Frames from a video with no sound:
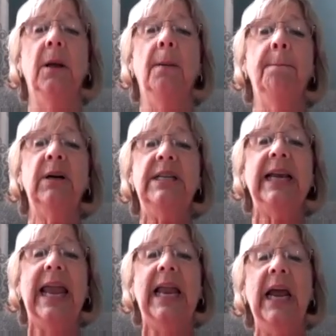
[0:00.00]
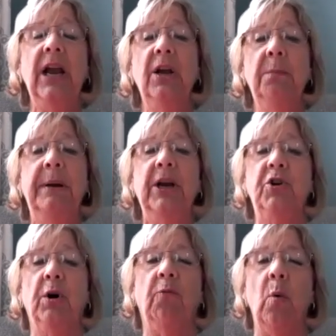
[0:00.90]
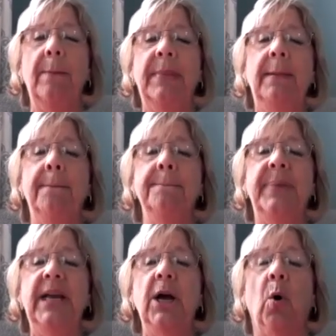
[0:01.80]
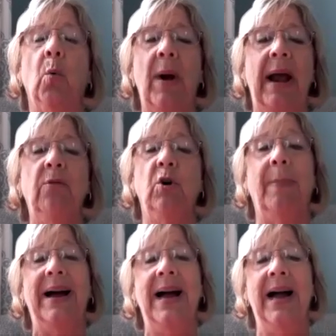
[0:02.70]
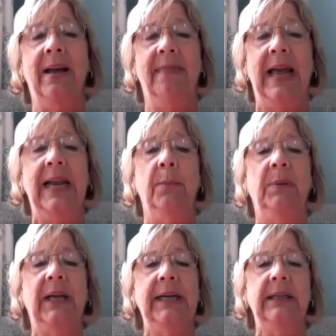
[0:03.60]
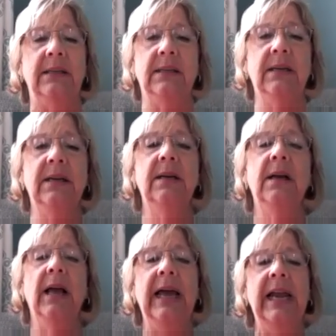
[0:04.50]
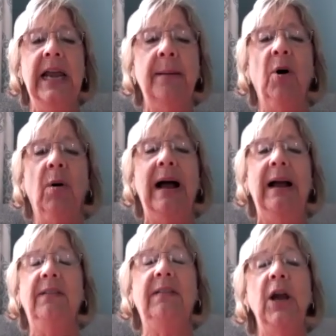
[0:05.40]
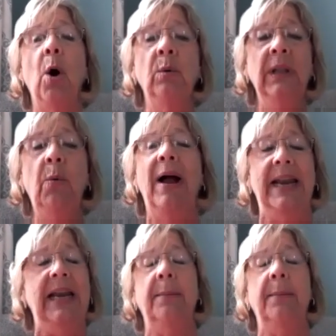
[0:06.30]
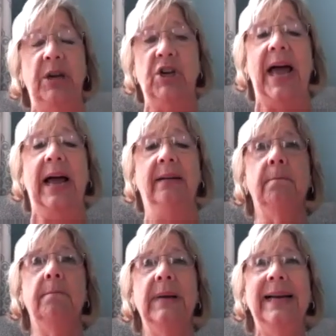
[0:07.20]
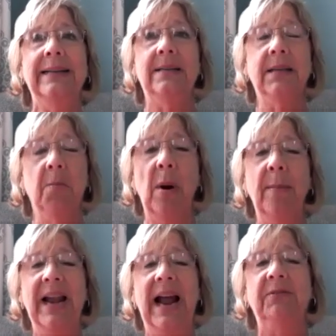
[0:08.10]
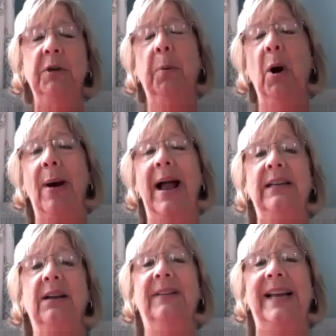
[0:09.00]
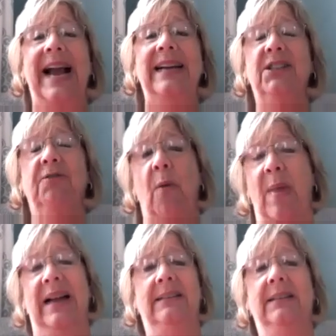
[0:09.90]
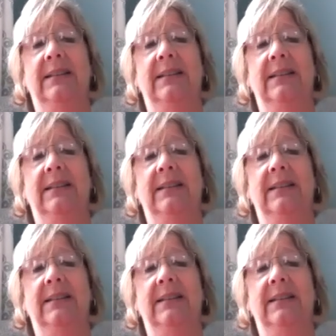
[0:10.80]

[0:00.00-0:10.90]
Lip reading: But to get a good picture of what may be around or behind that implant, an MRI is the only way to image that. And some women have to proactively ask for that.